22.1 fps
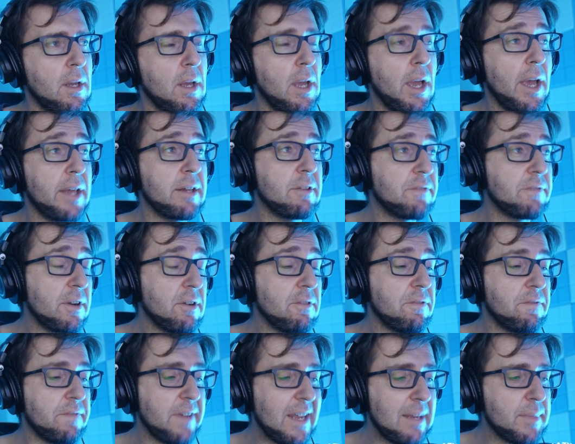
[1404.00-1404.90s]
And a very
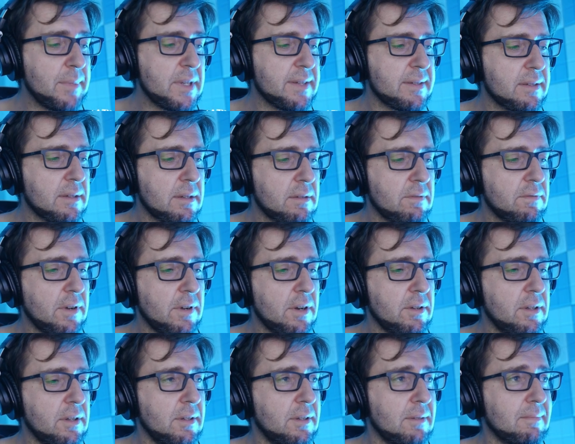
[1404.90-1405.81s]
famous and
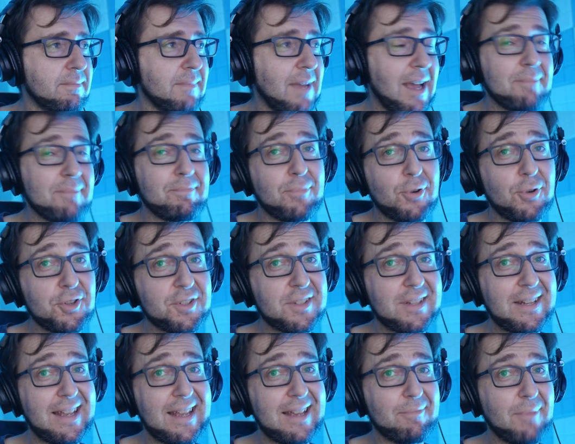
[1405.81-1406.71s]
very, I
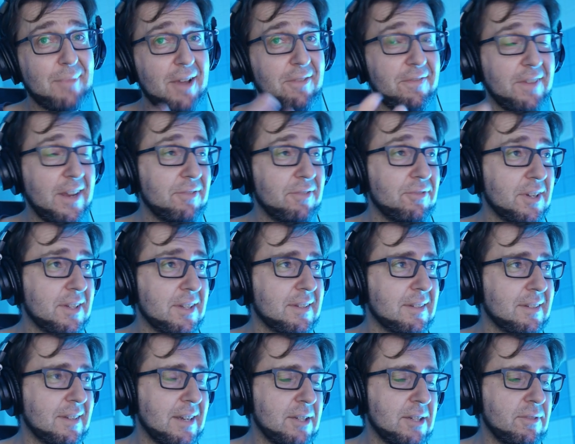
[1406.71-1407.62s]
personally, my
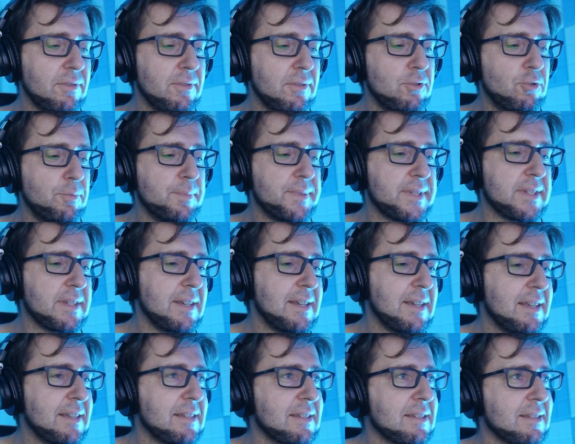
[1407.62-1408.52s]
favorite kind of loops
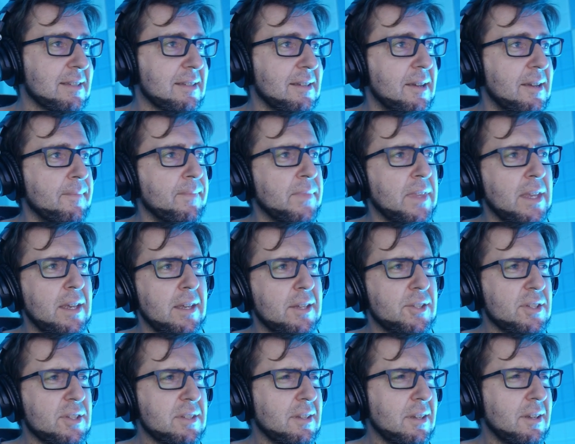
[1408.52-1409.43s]
is
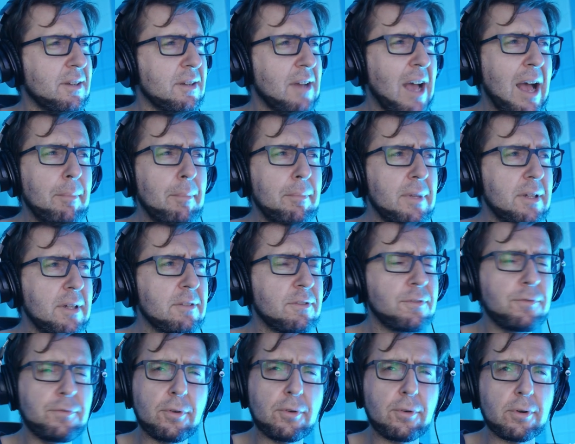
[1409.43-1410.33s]
just a humble
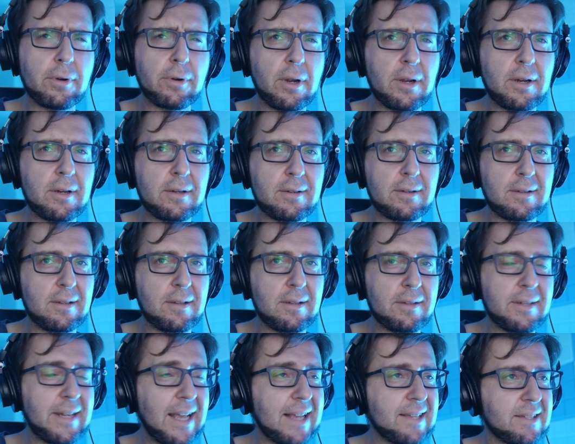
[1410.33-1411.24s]
for
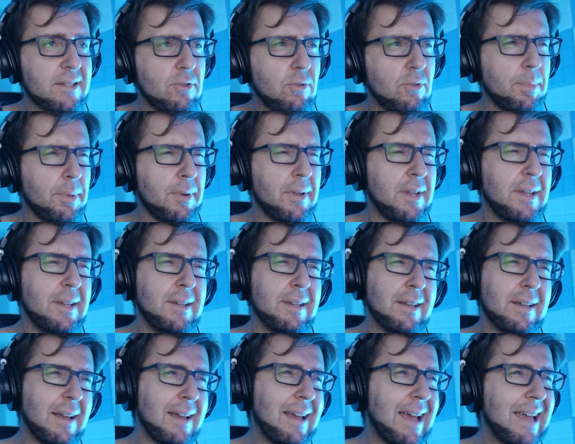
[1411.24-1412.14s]
next loop.
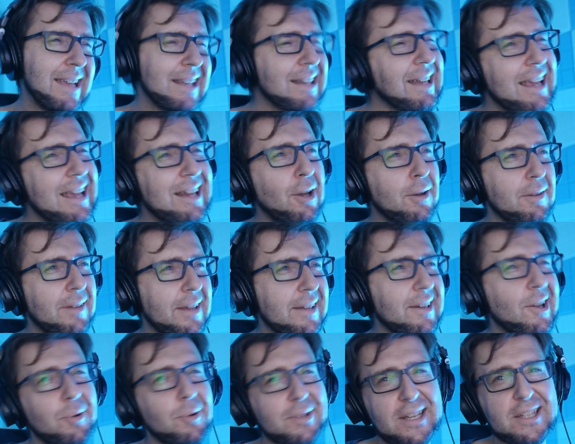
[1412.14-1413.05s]
I, I, I,
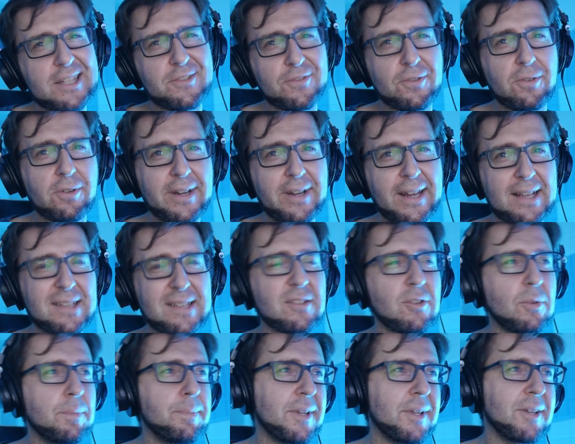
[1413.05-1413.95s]
know it as for next
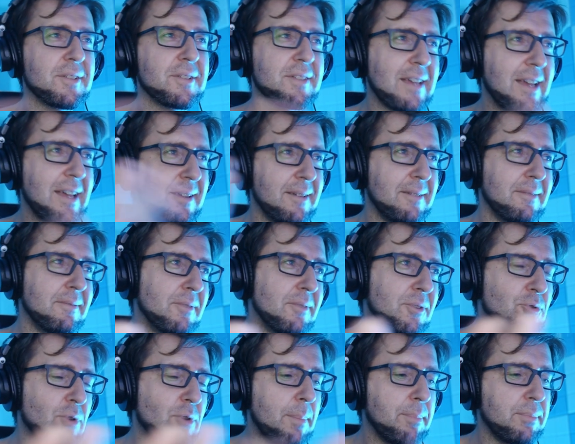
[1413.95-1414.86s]
loop because I
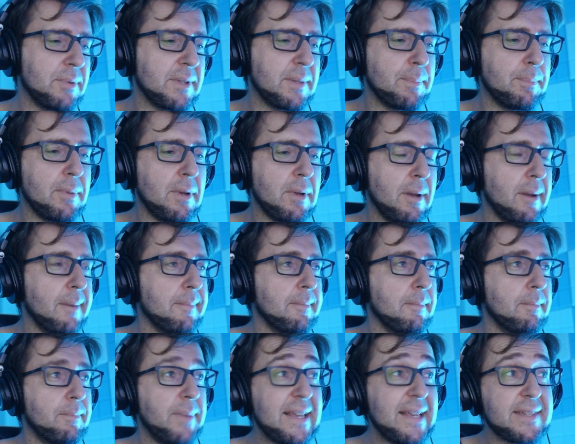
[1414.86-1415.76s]
grew up with uh,
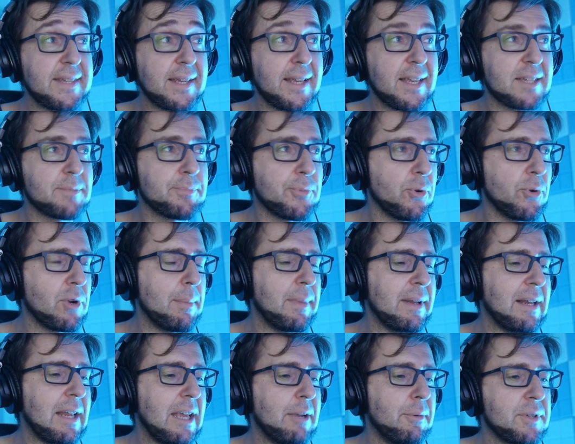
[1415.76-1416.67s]
basic as
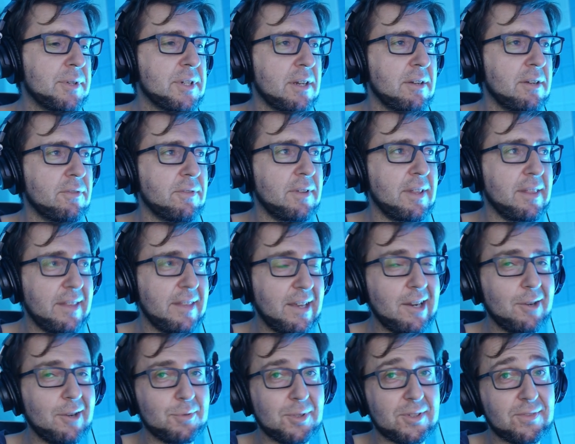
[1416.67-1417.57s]
programming language end, and,
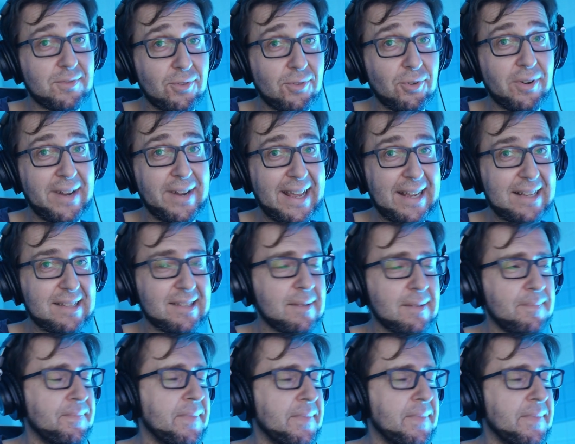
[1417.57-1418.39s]
there it was for next.